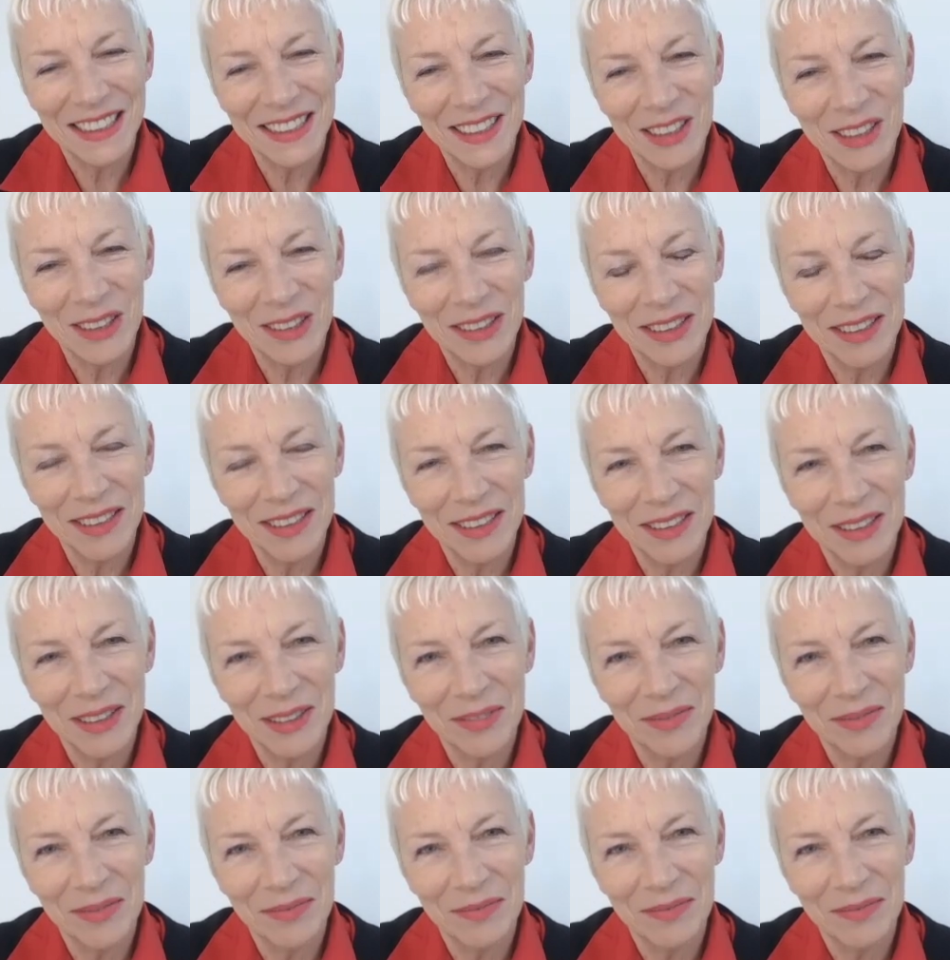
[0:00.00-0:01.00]

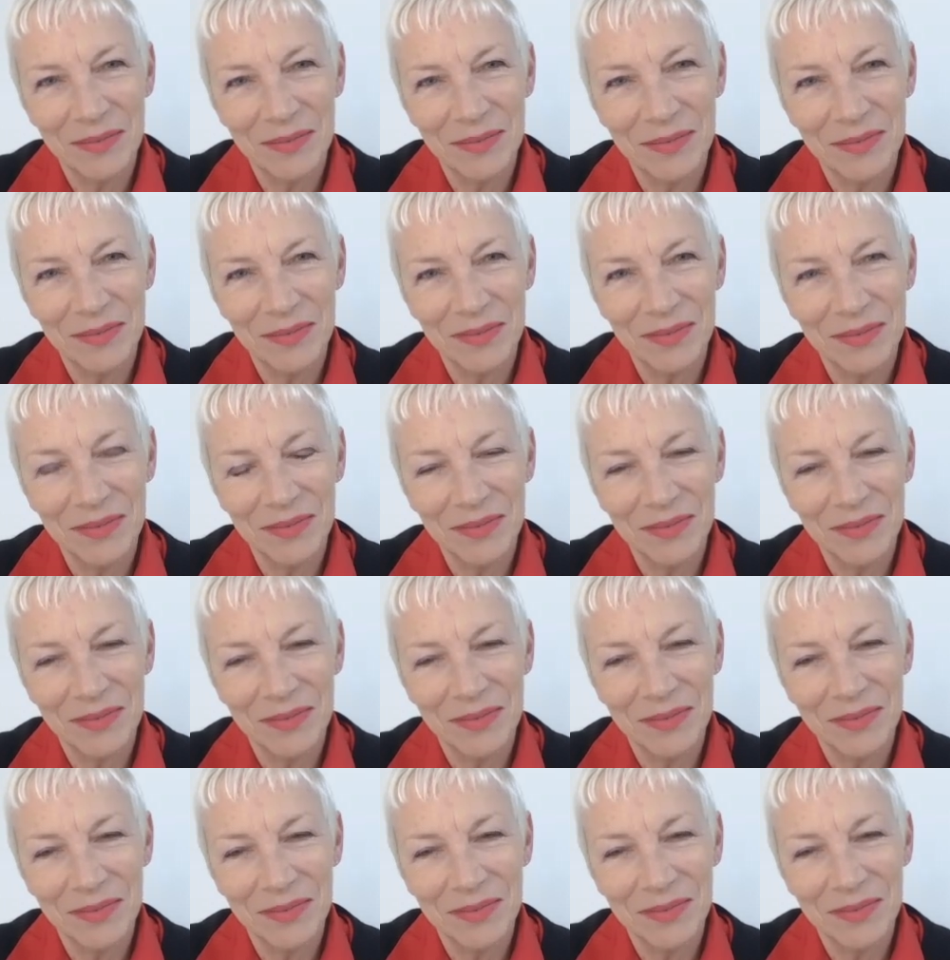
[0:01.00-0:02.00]

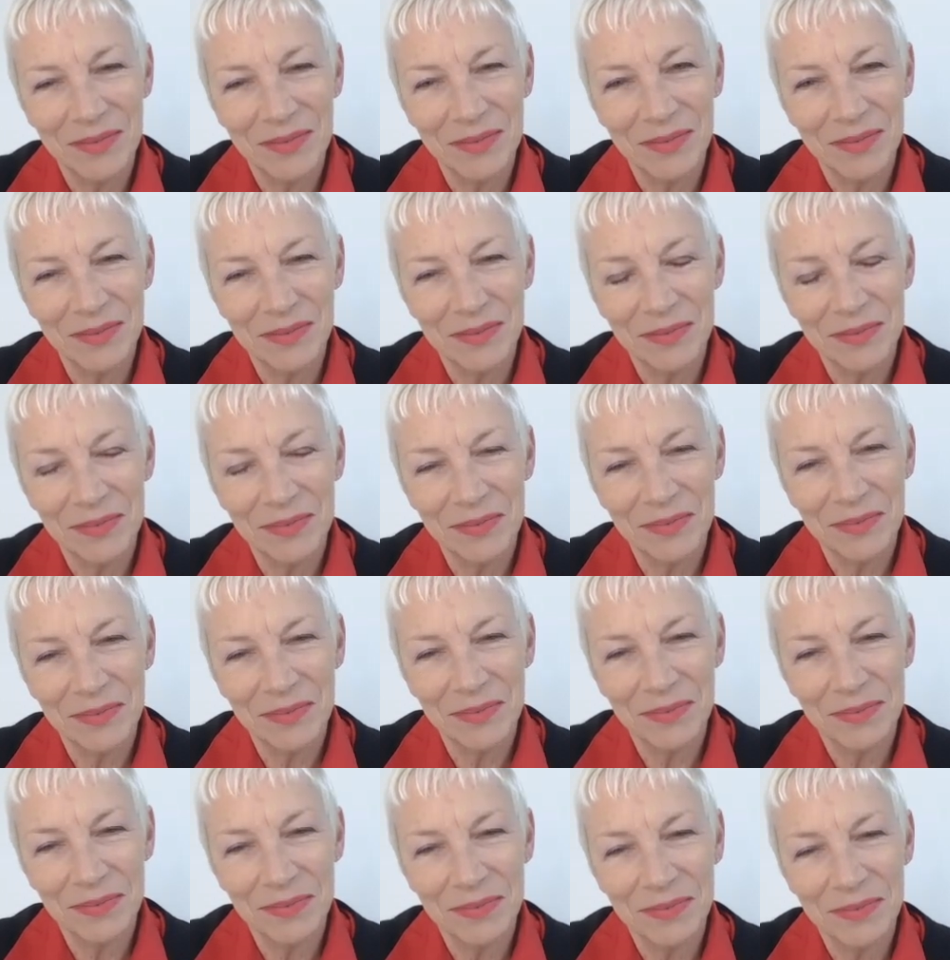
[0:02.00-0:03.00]

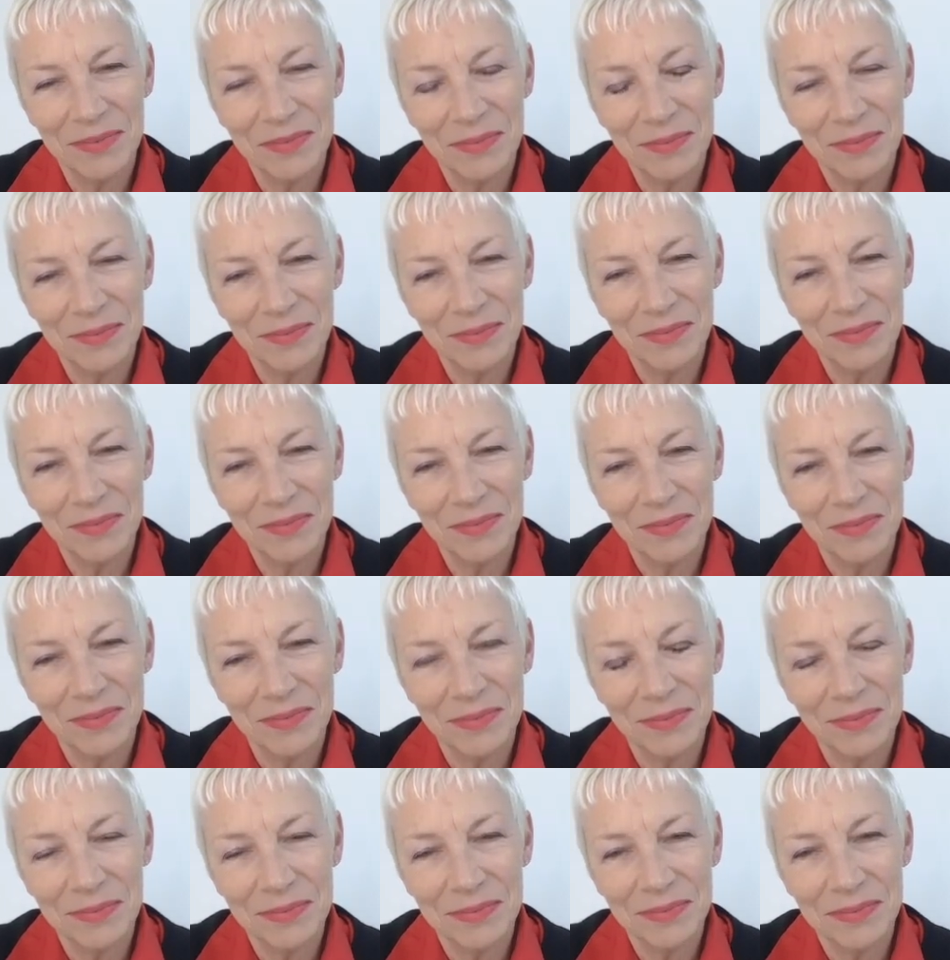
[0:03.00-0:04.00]

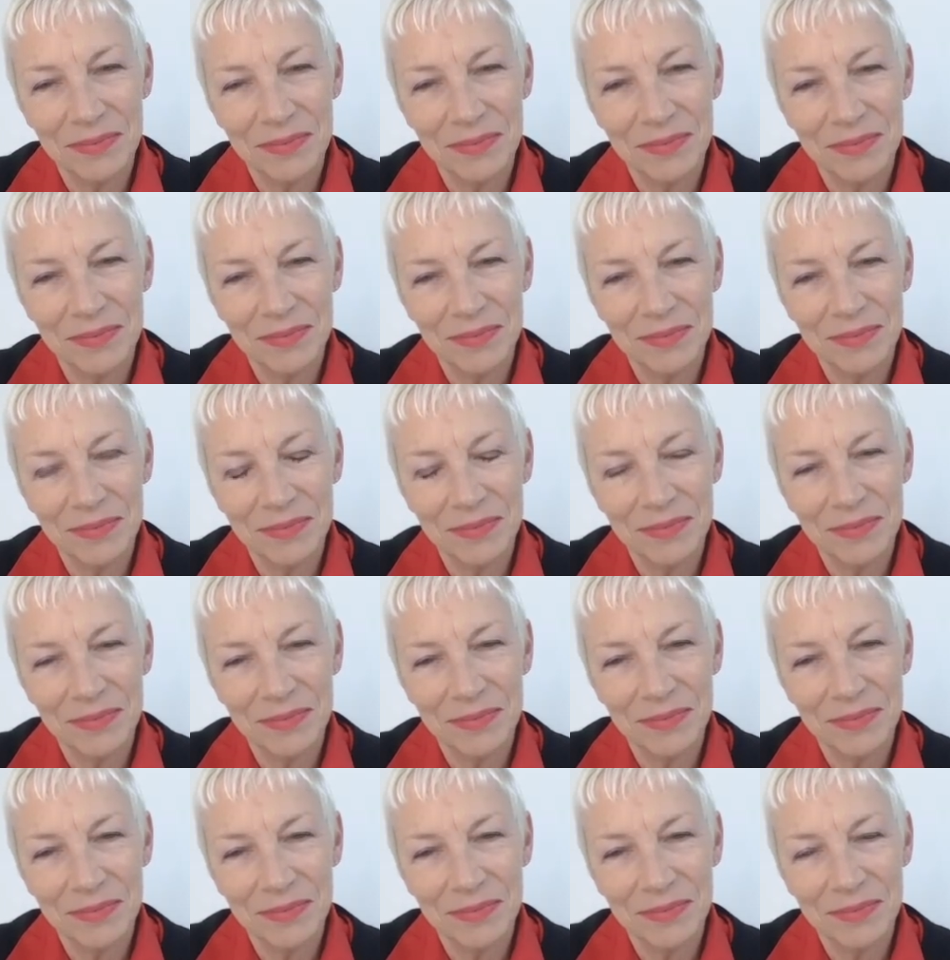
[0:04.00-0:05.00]

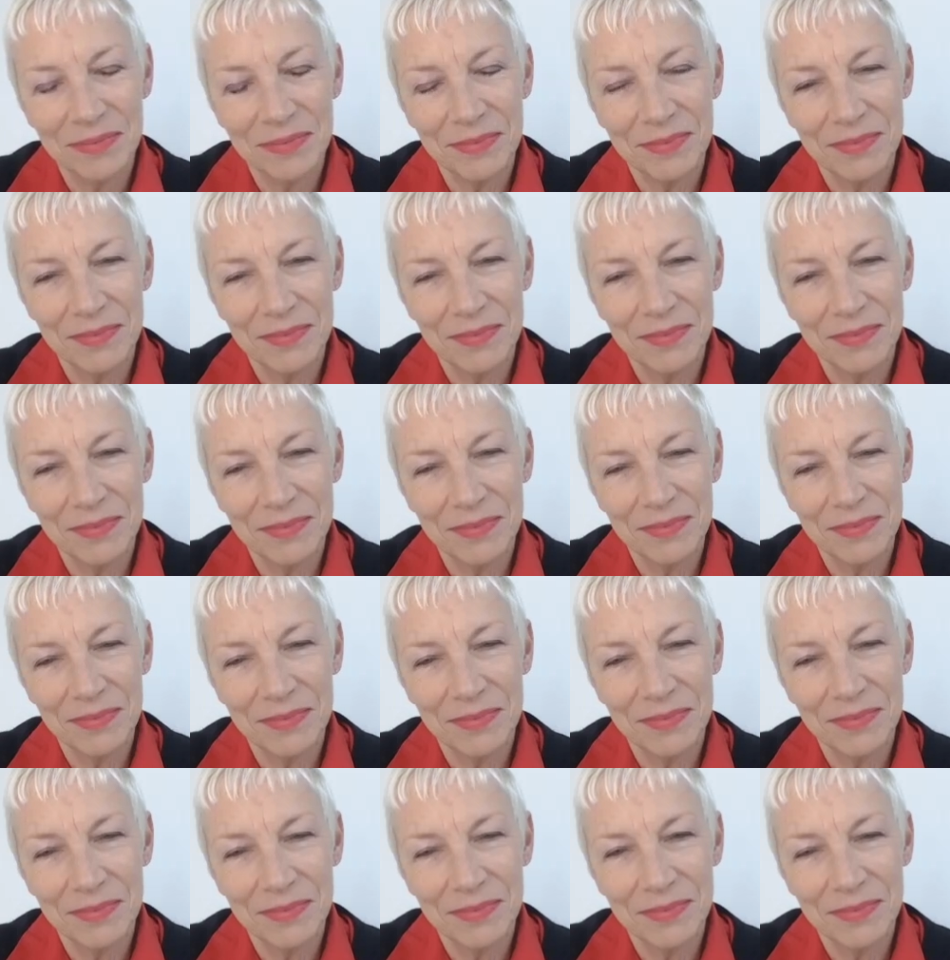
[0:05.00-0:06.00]

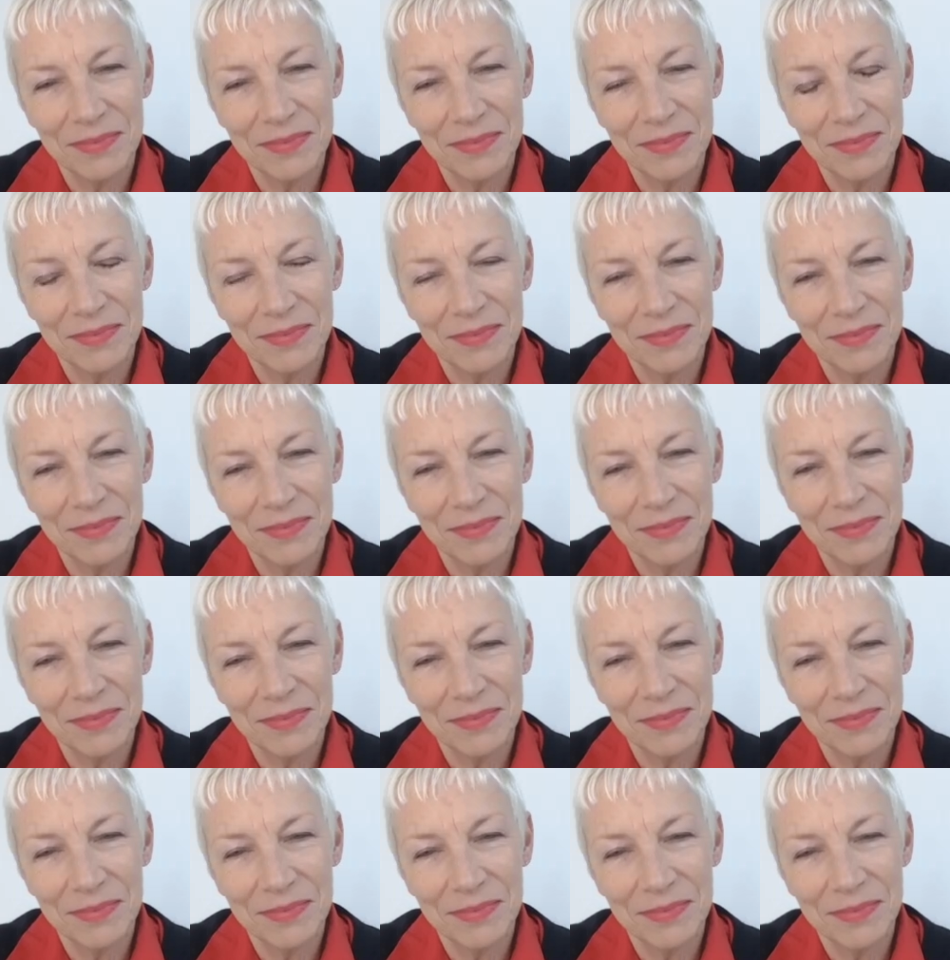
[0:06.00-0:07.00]

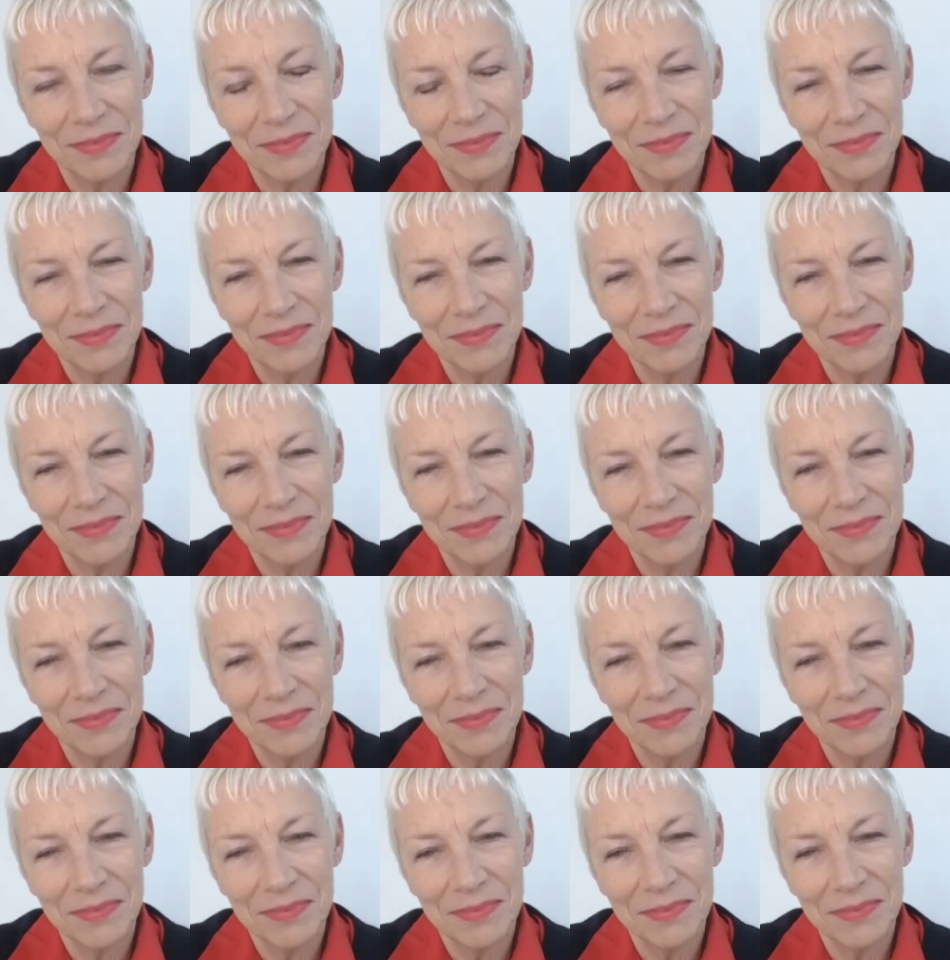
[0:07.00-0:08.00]
(not speaking)